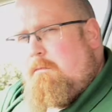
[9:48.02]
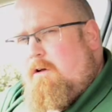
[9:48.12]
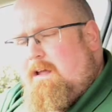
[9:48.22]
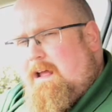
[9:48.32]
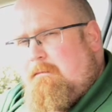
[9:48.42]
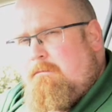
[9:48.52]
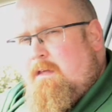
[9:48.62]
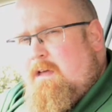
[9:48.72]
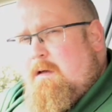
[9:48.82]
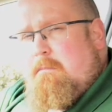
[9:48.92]
looking.
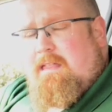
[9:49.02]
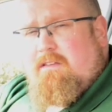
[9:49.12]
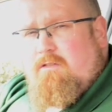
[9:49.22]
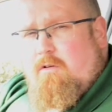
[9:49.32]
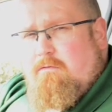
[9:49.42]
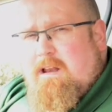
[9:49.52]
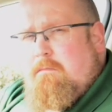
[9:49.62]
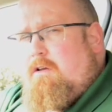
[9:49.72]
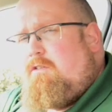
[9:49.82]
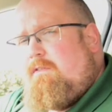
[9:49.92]
But that's not really
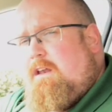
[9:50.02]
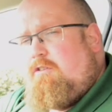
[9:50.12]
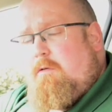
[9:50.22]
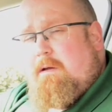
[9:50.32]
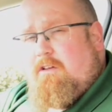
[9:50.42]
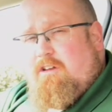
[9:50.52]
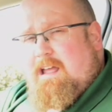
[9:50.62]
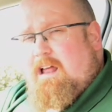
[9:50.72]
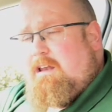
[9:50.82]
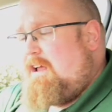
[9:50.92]
much of an issue because you
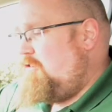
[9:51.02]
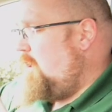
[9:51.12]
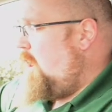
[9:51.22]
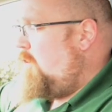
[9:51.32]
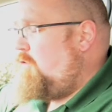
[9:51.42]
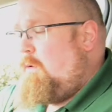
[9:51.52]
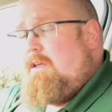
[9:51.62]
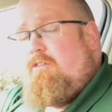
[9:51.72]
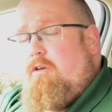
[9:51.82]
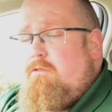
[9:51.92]
can actually go to
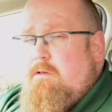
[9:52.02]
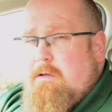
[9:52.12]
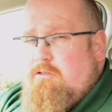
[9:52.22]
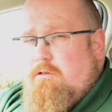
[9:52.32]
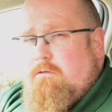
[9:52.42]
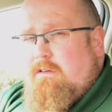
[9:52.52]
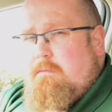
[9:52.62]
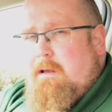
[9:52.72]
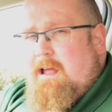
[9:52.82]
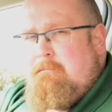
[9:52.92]
a two-dimensional
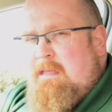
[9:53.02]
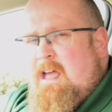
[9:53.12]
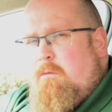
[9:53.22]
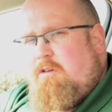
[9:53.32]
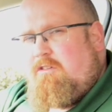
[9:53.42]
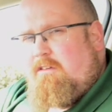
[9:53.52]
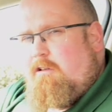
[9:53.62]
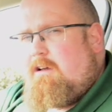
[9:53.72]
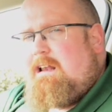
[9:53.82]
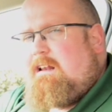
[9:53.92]
display, which does
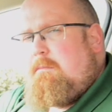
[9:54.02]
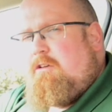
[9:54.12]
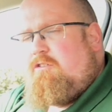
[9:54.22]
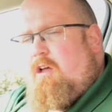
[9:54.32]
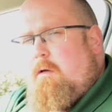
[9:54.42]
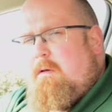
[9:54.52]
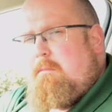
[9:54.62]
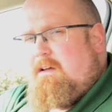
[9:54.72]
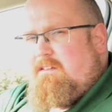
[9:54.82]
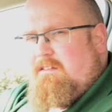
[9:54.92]
look a little bit sharper
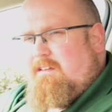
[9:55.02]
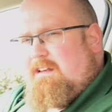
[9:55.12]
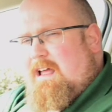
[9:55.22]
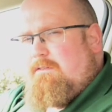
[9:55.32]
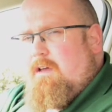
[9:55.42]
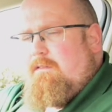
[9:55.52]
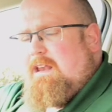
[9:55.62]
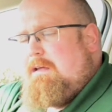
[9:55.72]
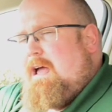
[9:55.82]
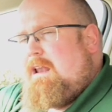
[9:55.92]
because it doesn't have to have
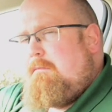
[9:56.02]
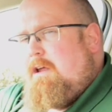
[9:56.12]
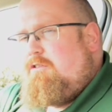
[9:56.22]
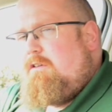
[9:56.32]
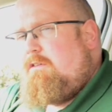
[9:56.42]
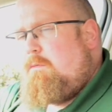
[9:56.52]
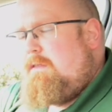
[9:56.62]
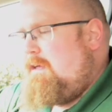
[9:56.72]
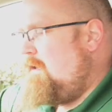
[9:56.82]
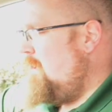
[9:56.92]
any animations
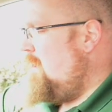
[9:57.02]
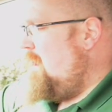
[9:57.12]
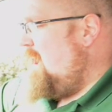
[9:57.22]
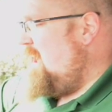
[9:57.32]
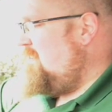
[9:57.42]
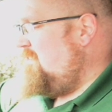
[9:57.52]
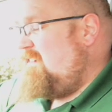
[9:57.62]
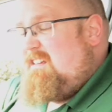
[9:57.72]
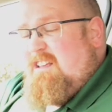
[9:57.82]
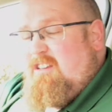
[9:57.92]
with it,
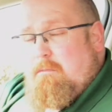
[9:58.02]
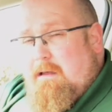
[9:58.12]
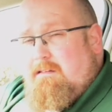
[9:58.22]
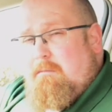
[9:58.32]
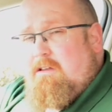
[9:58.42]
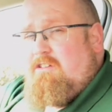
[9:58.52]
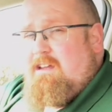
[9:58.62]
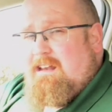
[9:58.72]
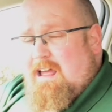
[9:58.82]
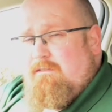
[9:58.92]
and it just basically means
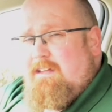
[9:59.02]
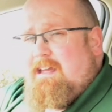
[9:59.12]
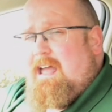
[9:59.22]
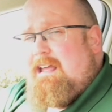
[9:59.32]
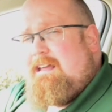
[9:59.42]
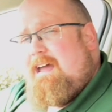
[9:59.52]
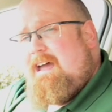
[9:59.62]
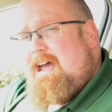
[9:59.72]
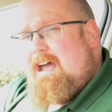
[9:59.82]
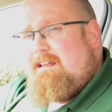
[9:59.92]
you can have your cake
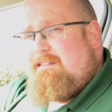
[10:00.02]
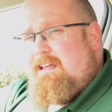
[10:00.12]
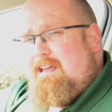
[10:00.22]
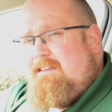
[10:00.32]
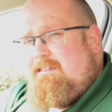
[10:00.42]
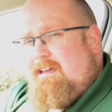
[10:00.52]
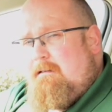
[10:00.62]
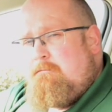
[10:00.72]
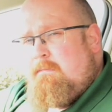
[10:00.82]
and eat it.